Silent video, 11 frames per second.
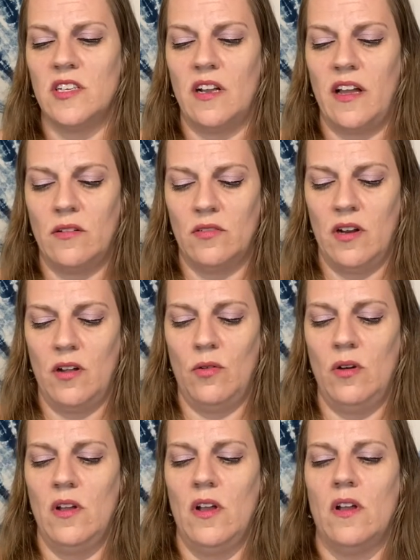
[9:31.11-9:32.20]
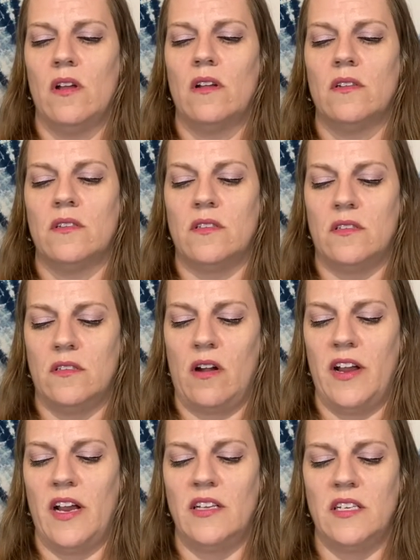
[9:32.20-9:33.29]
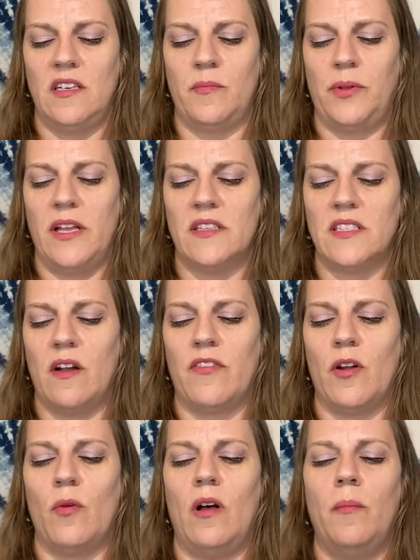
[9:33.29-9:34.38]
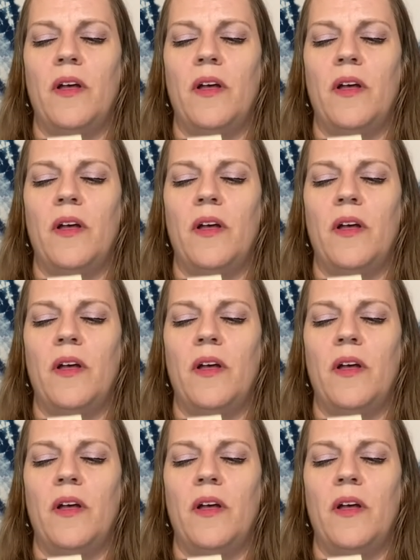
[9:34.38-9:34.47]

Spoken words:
And I don't know, sorry guys, I didn't plan this out very well,